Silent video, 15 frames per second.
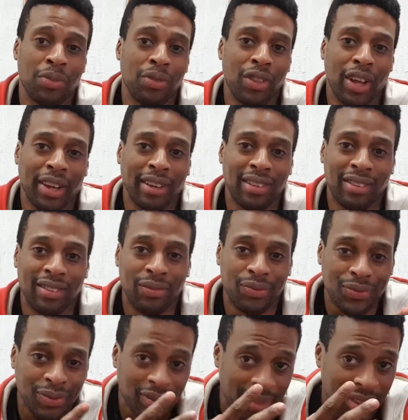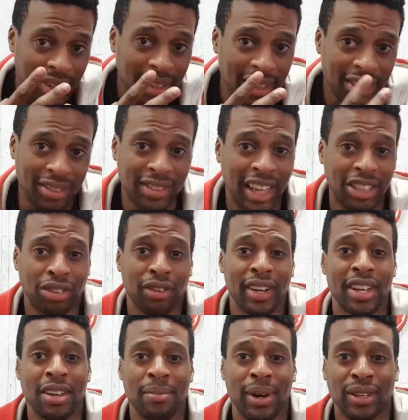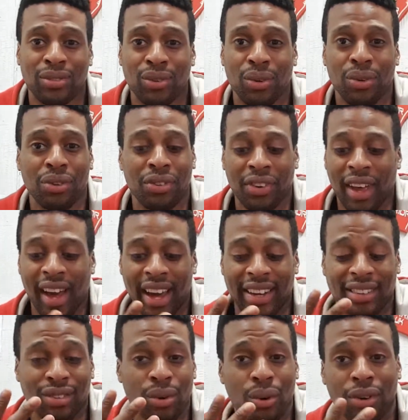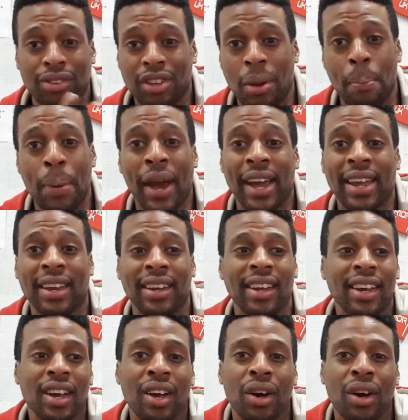like saturating your muscles and it's causing you pain.